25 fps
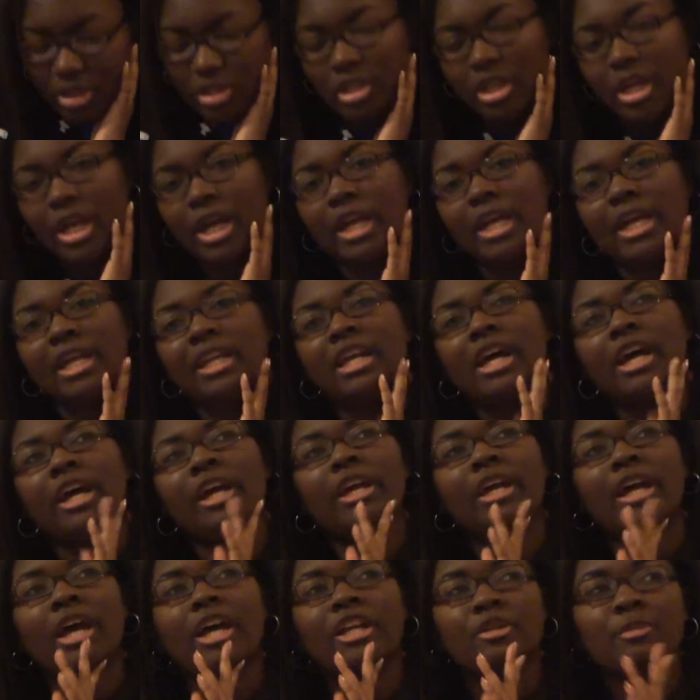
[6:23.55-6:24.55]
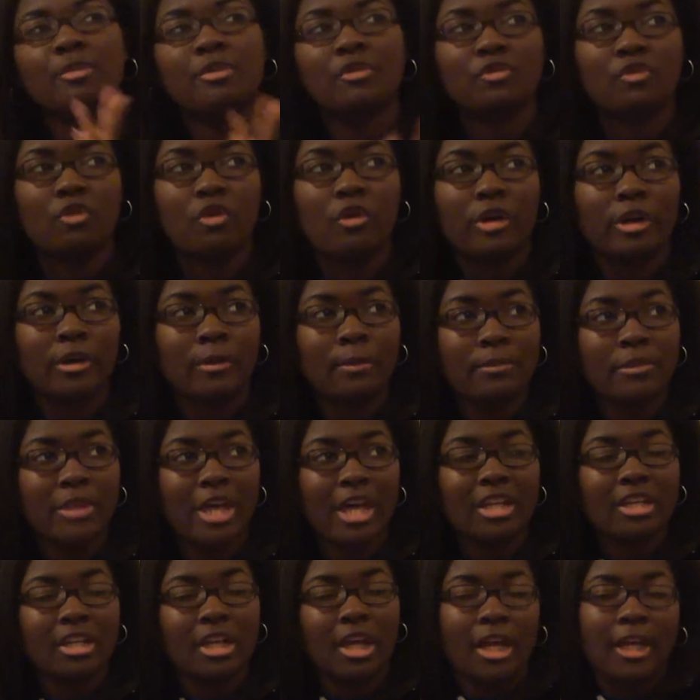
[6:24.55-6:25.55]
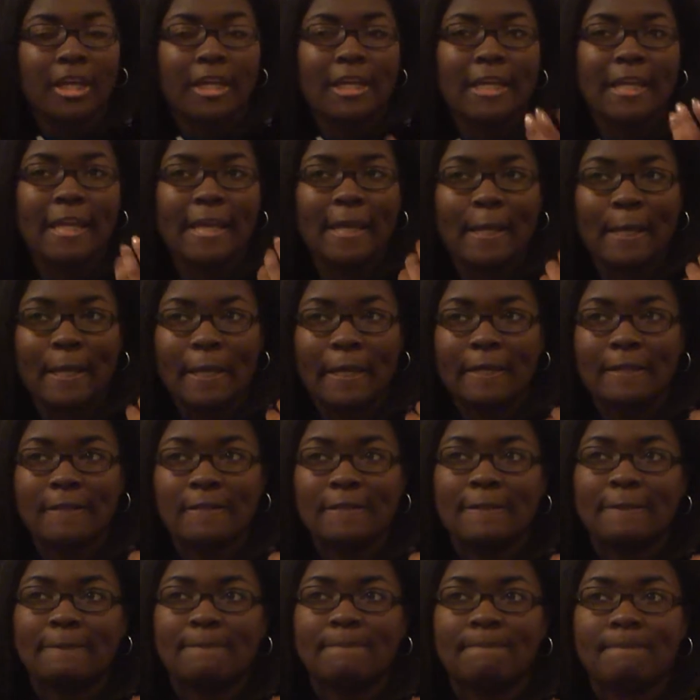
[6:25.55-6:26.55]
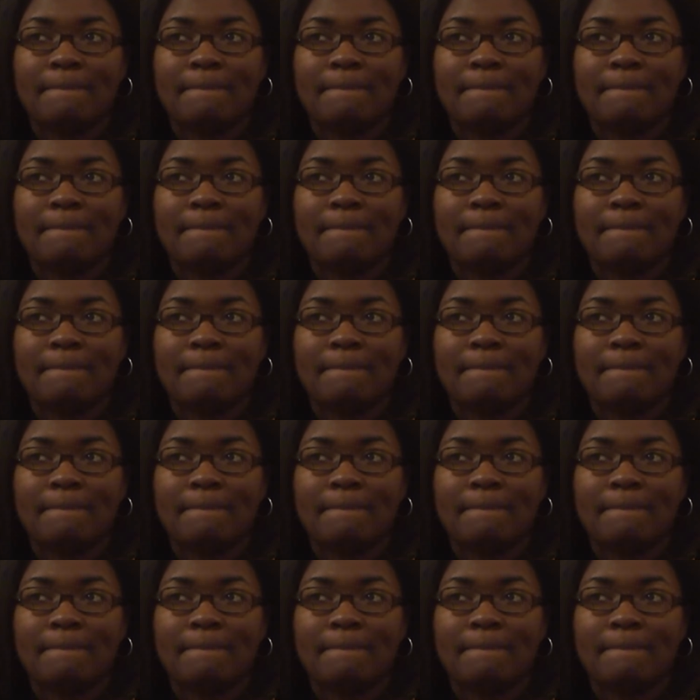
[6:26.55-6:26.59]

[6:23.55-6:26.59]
so yeah, and I had to perform that night, and